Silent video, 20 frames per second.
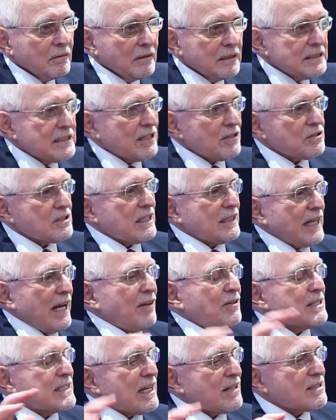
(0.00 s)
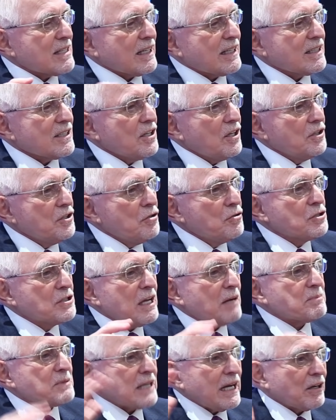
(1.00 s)
He still now he sounds like a
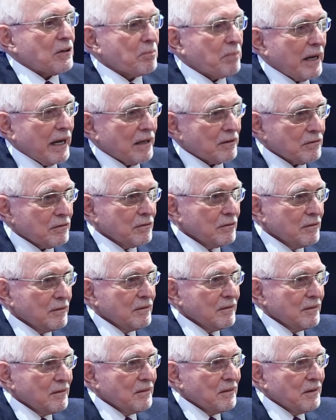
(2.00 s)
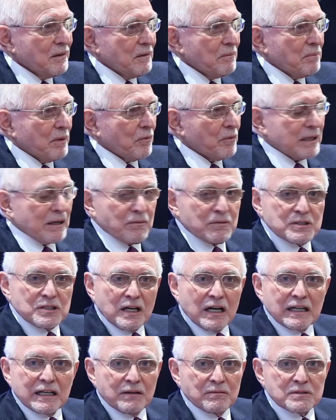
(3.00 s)
used up psychopath, but when he was
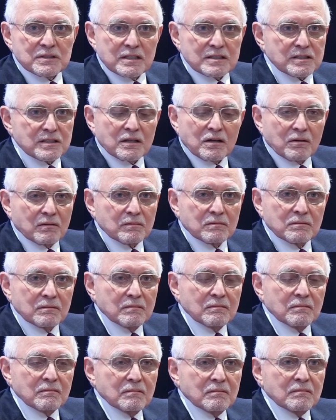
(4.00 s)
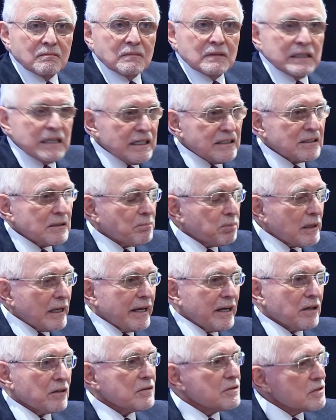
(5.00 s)
young, he was just you know hit the
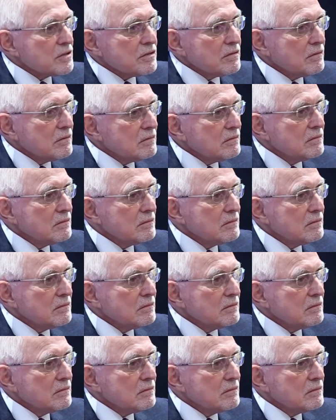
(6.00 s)
players,